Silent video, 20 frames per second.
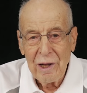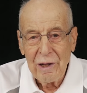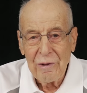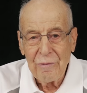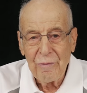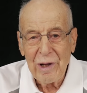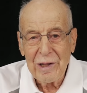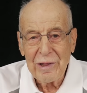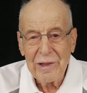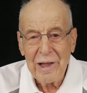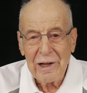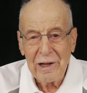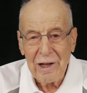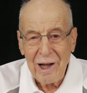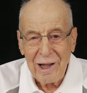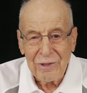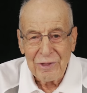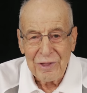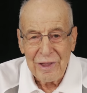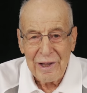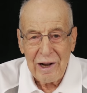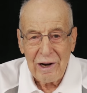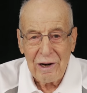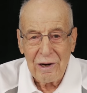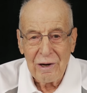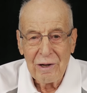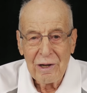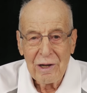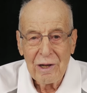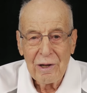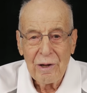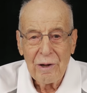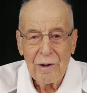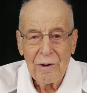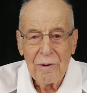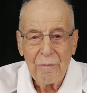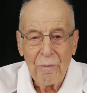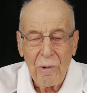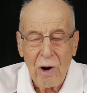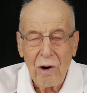And when they got there,
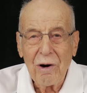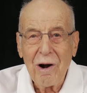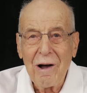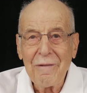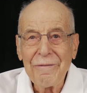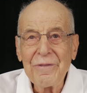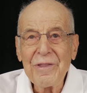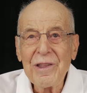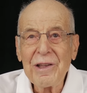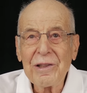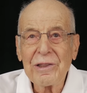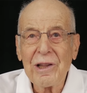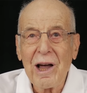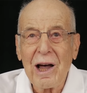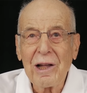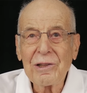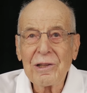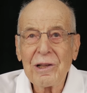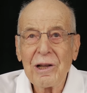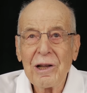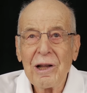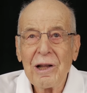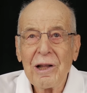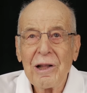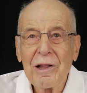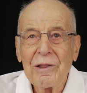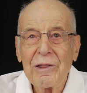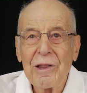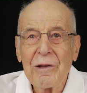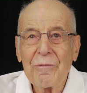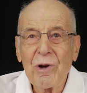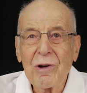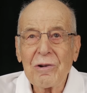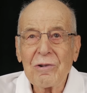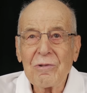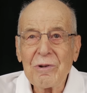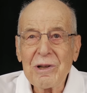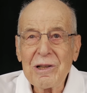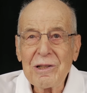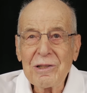more often than not, they were
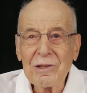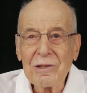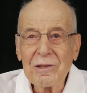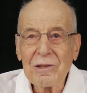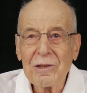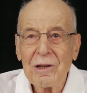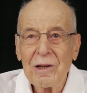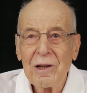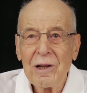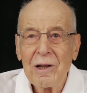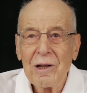greeted